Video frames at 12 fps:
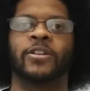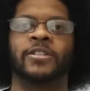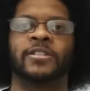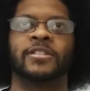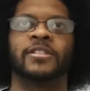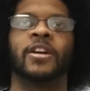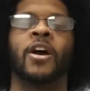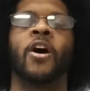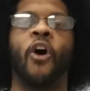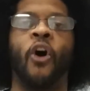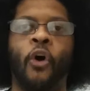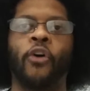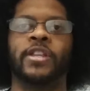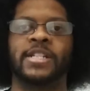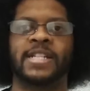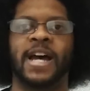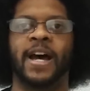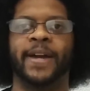hours
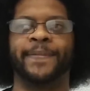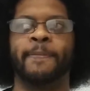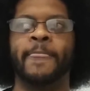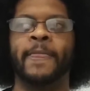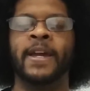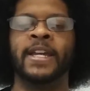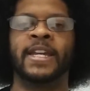all the time.